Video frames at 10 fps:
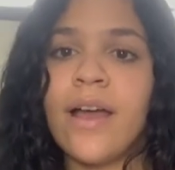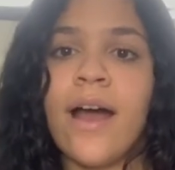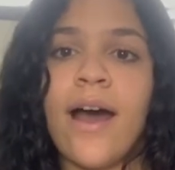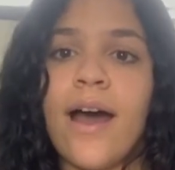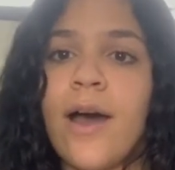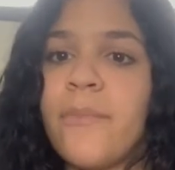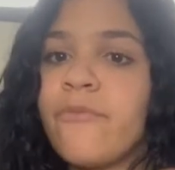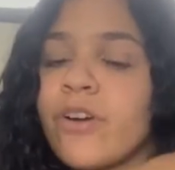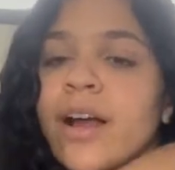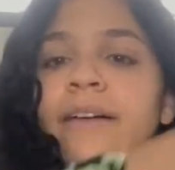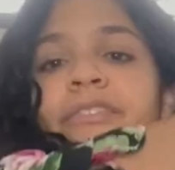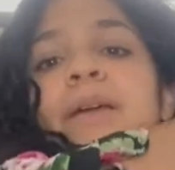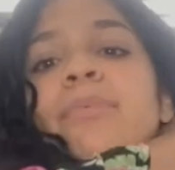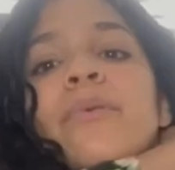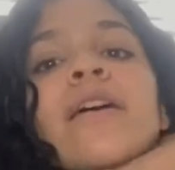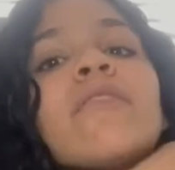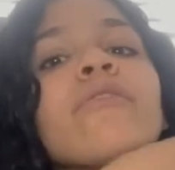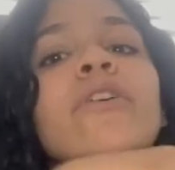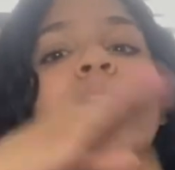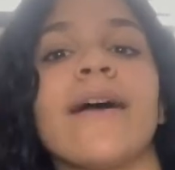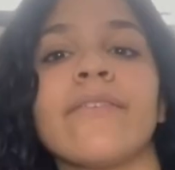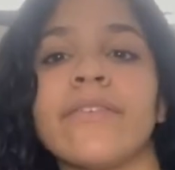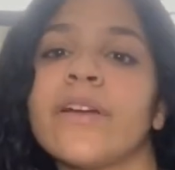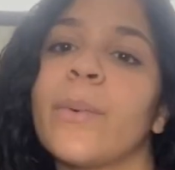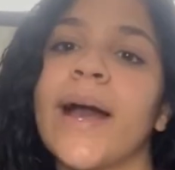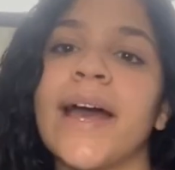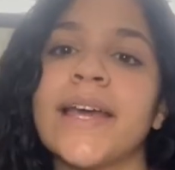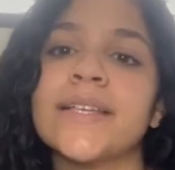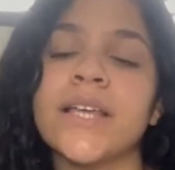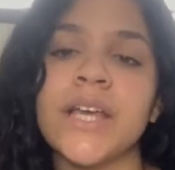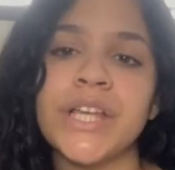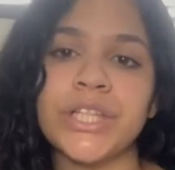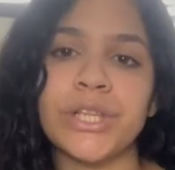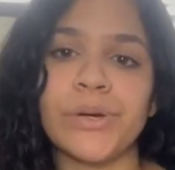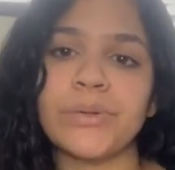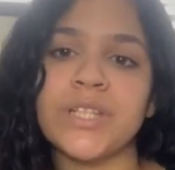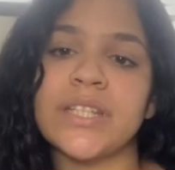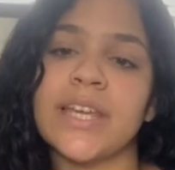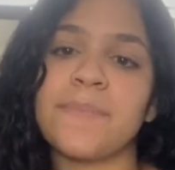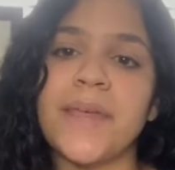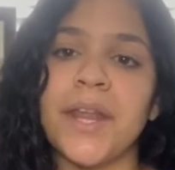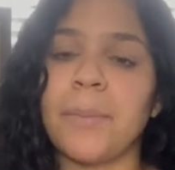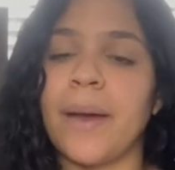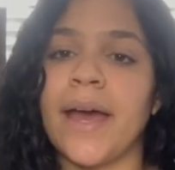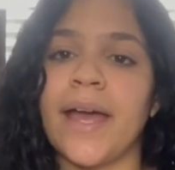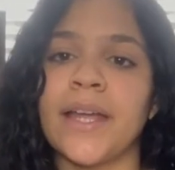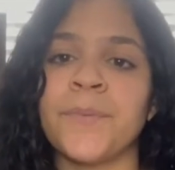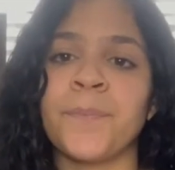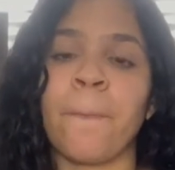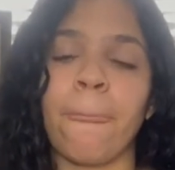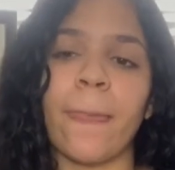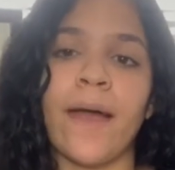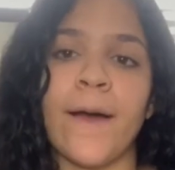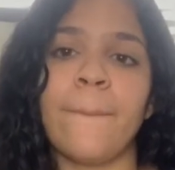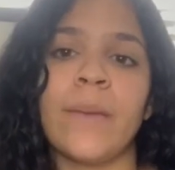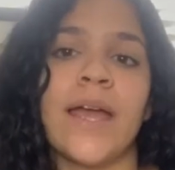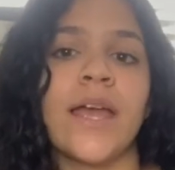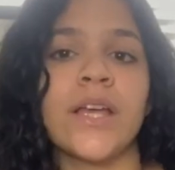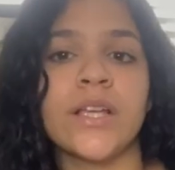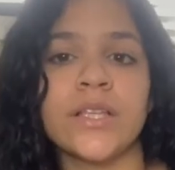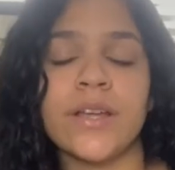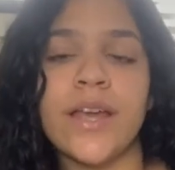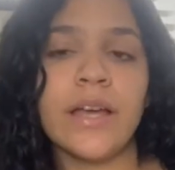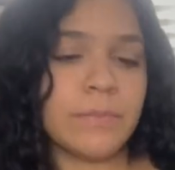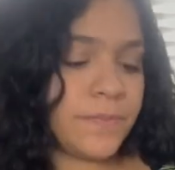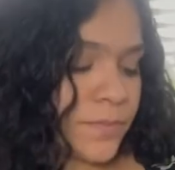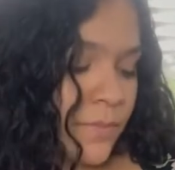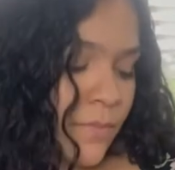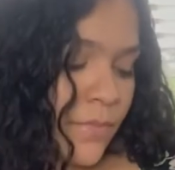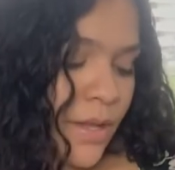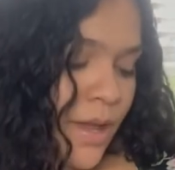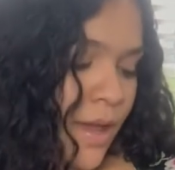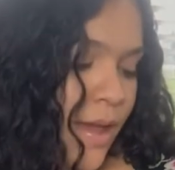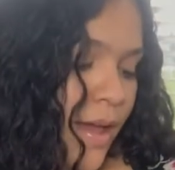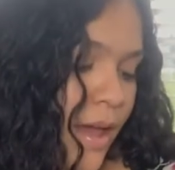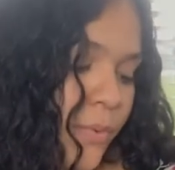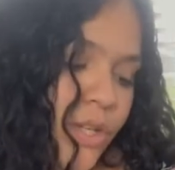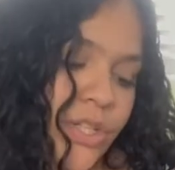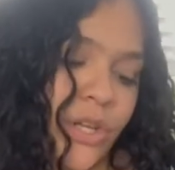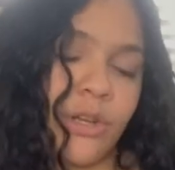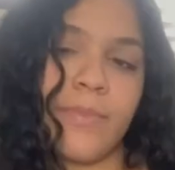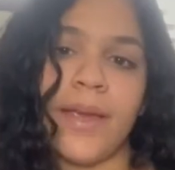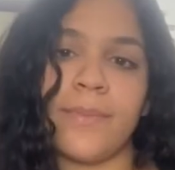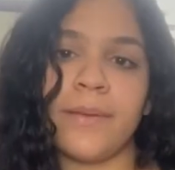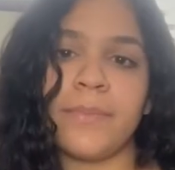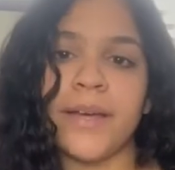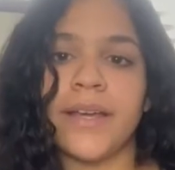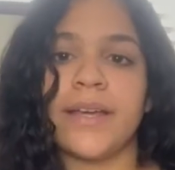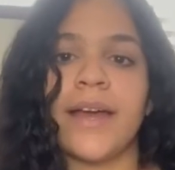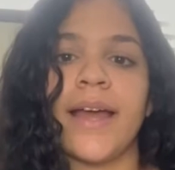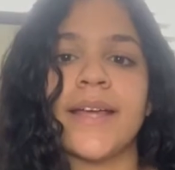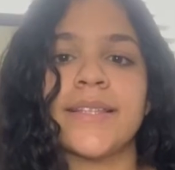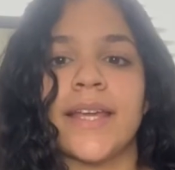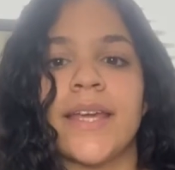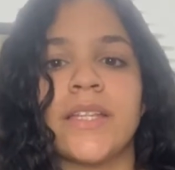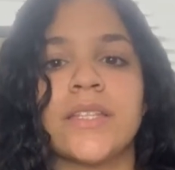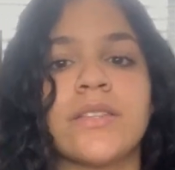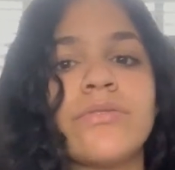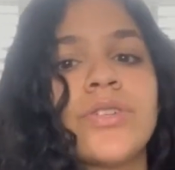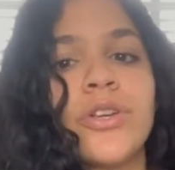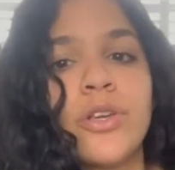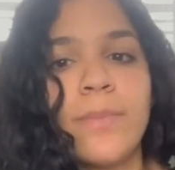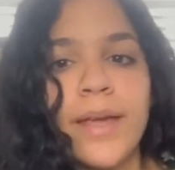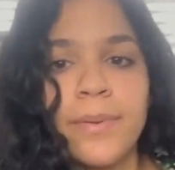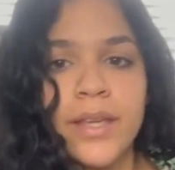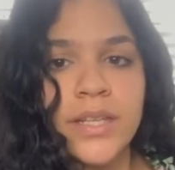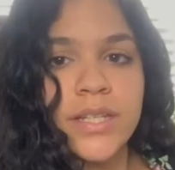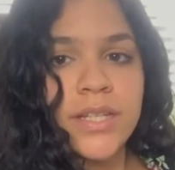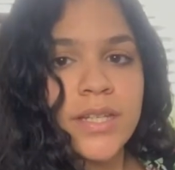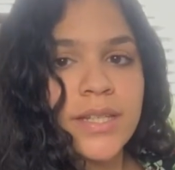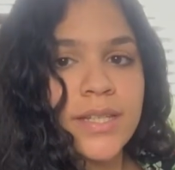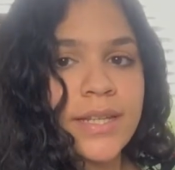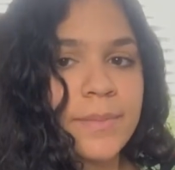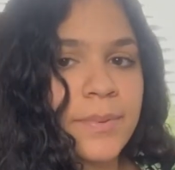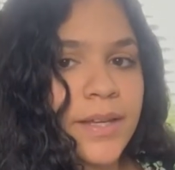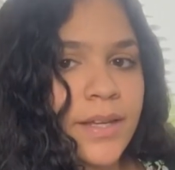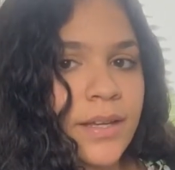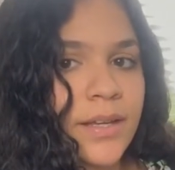um, recovery uh, recovery wise so just keep that in mind um, so yeah i would show you baby but i guess i can still show you baby she's sleeping